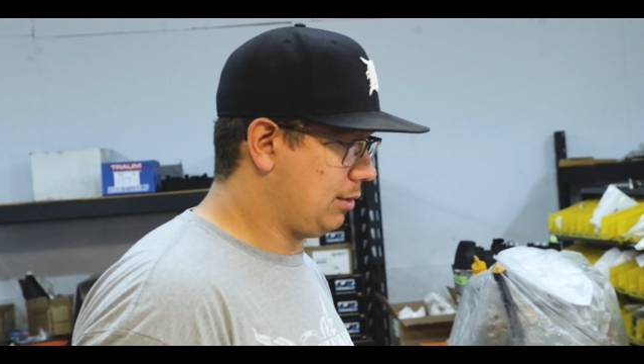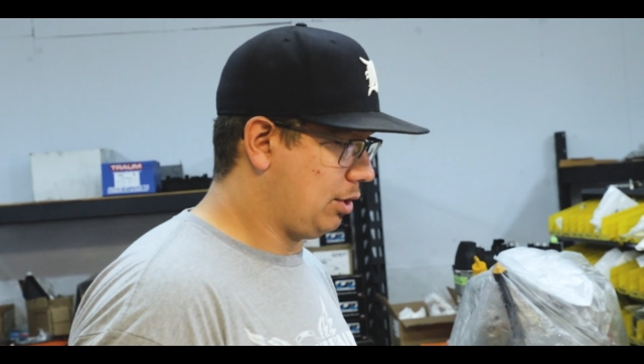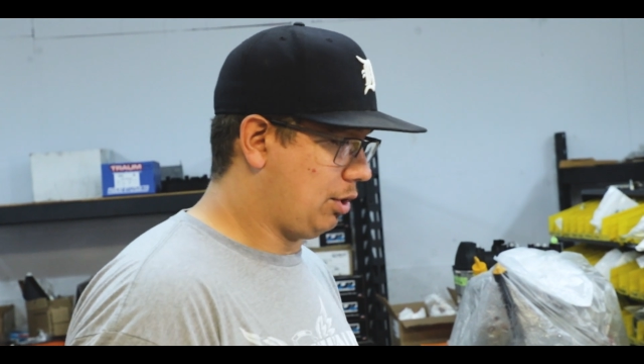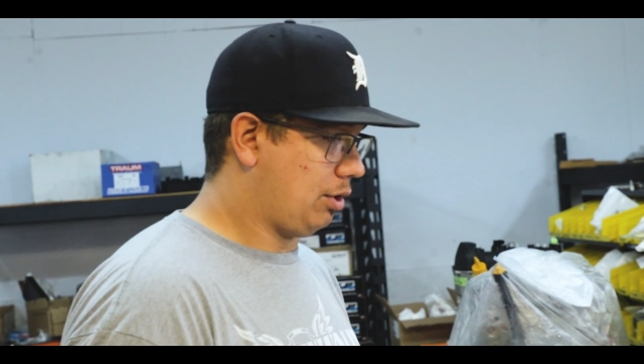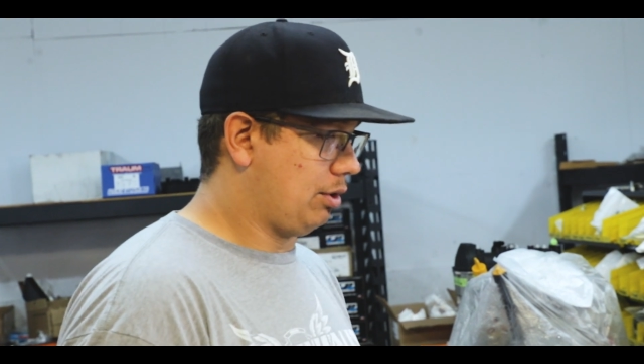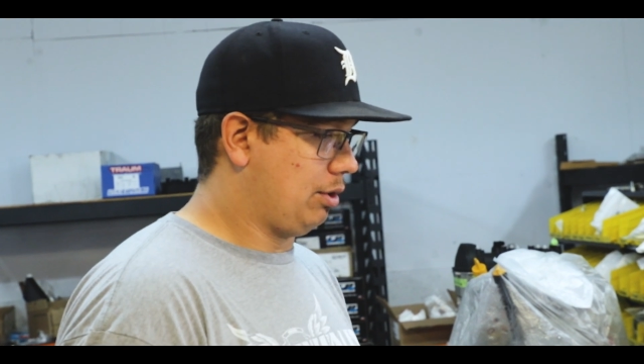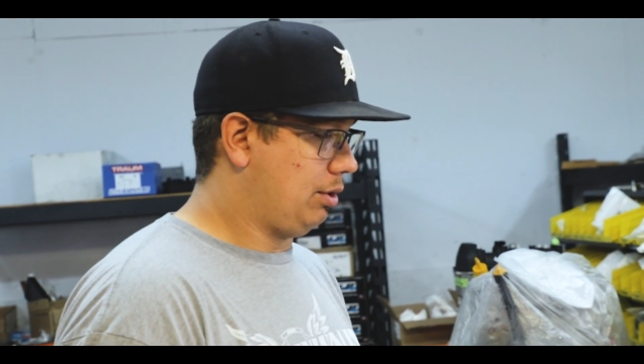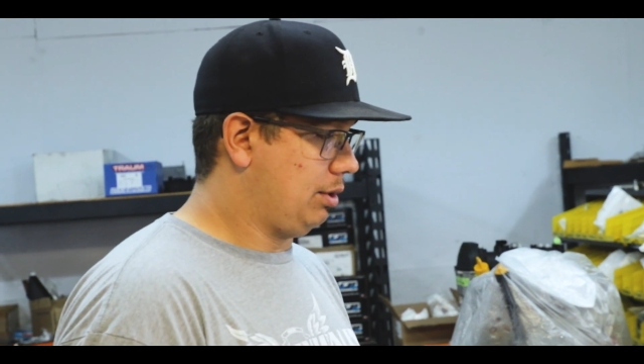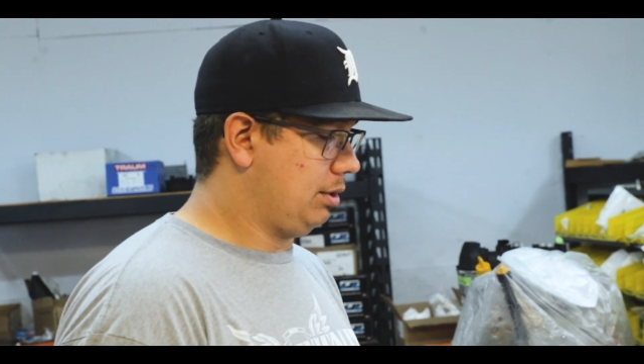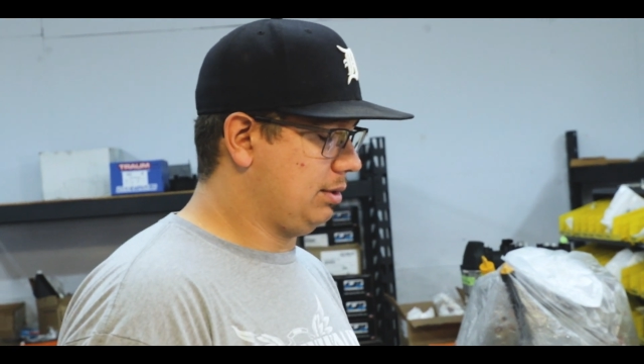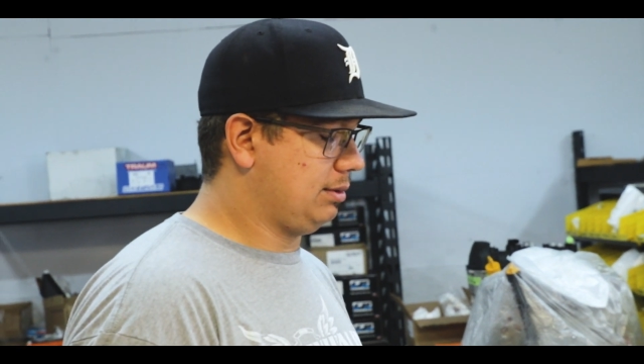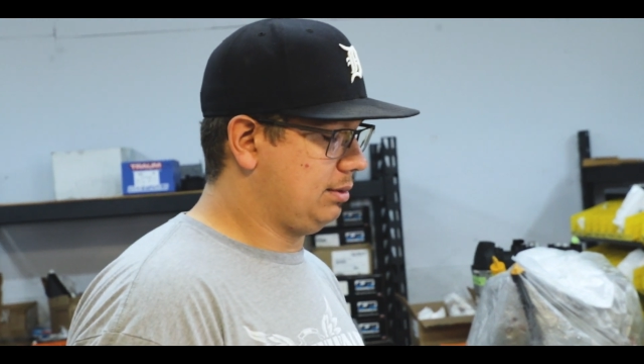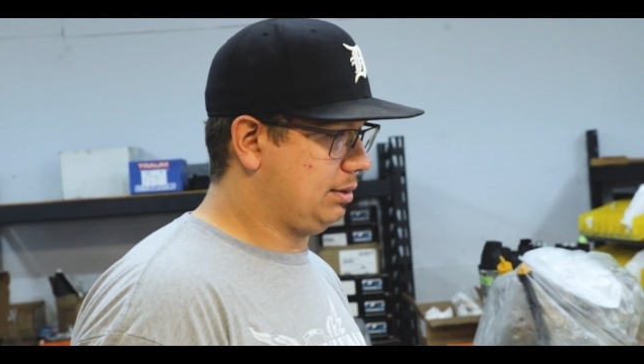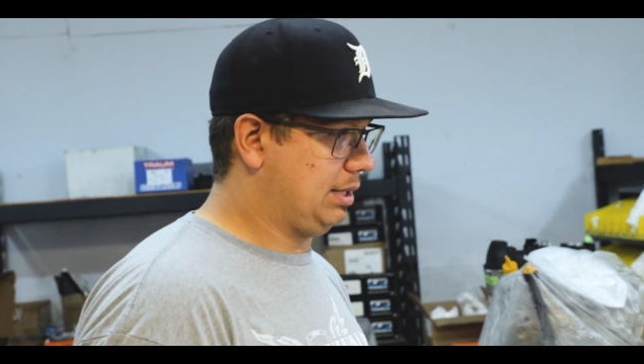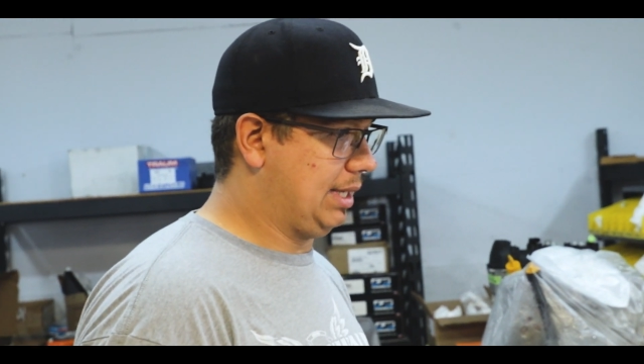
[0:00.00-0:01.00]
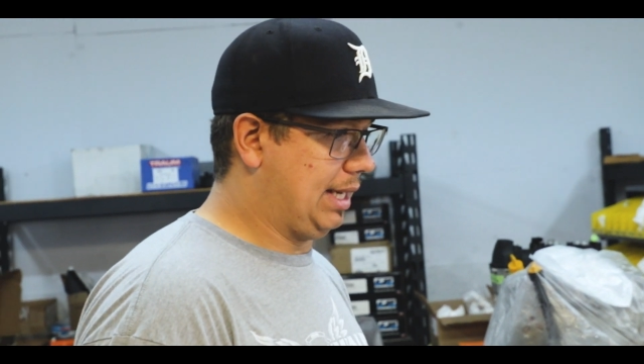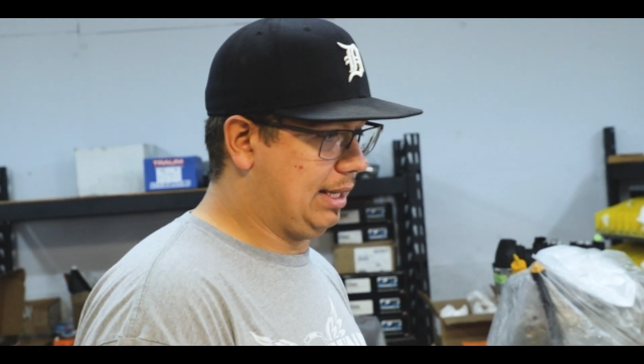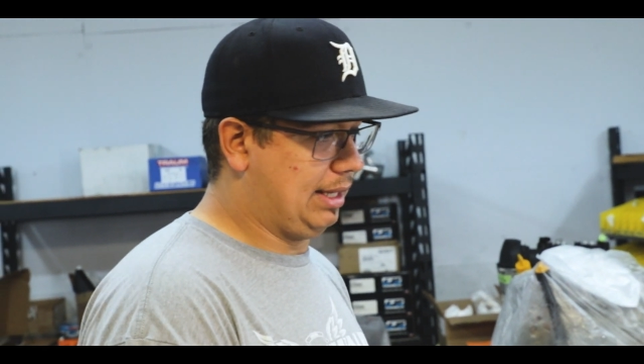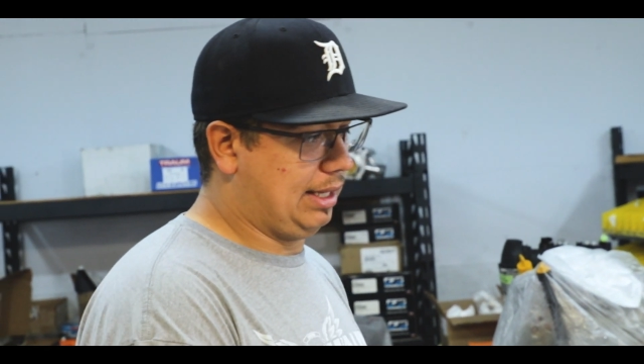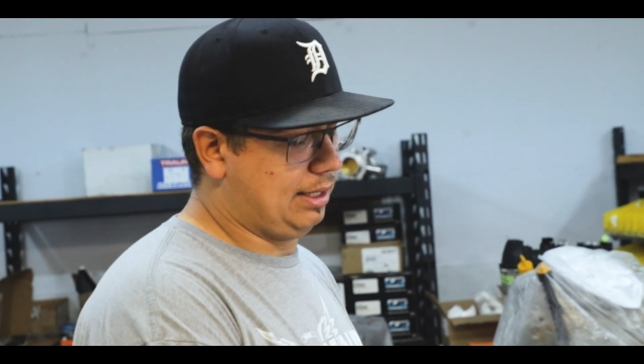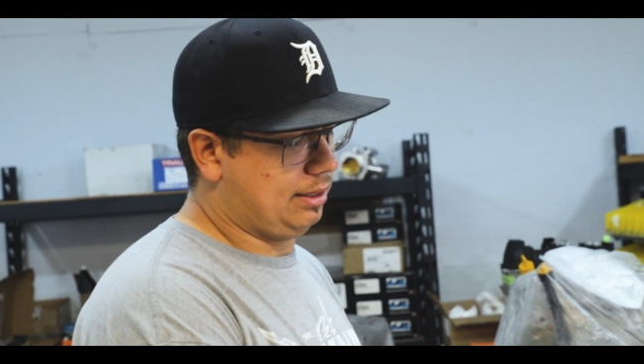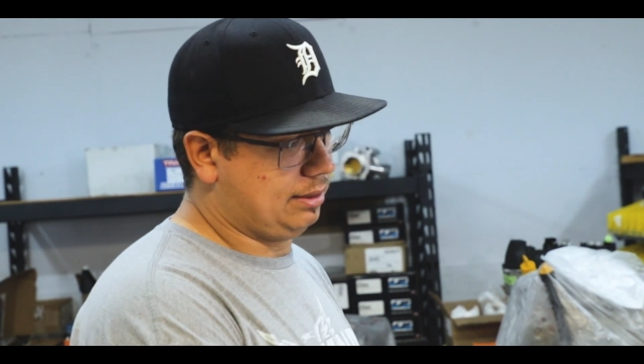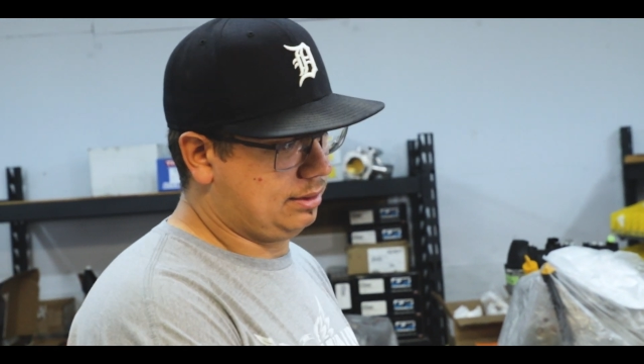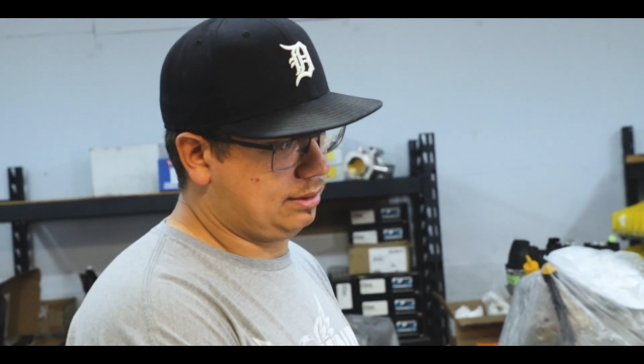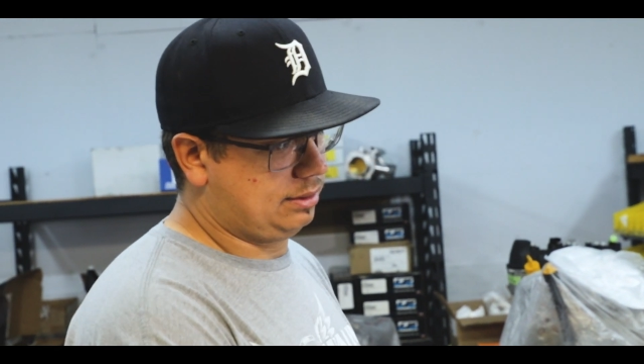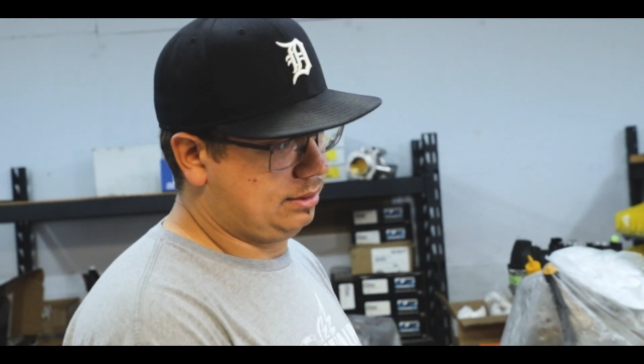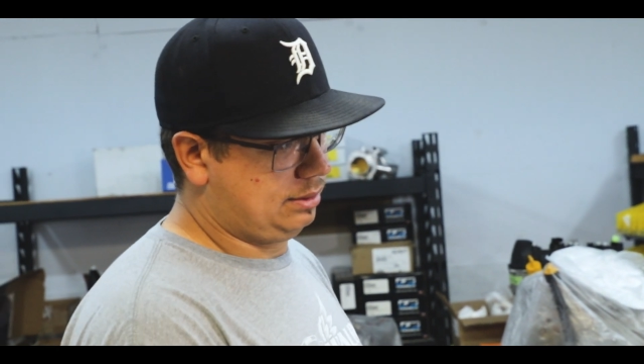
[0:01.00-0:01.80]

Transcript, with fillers: girdle, and then